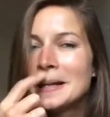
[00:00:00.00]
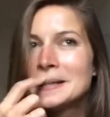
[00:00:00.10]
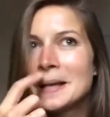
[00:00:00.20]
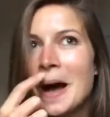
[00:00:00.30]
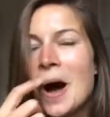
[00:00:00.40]

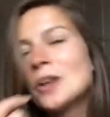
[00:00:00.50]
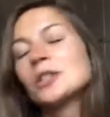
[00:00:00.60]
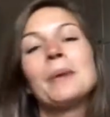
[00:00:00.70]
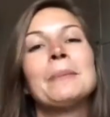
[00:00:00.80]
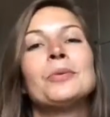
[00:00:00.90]
to
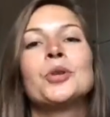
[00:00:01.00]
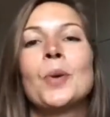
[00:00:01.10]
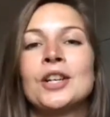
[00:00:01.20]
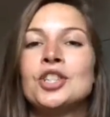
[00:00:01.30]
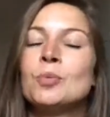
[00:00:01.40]
ask people to
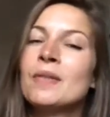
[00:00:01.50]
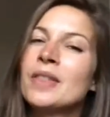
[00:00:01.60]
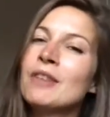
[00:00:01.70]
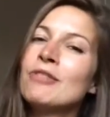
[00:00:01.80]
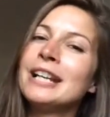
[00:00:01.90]
question whether
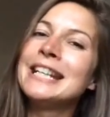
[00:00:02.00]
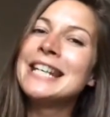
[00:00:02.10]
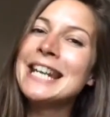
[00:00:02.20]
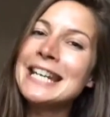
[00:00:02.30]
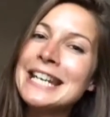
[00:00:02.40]
they really
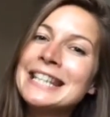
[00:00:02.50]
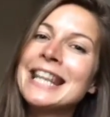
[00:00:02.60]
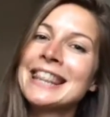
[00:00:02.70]
need the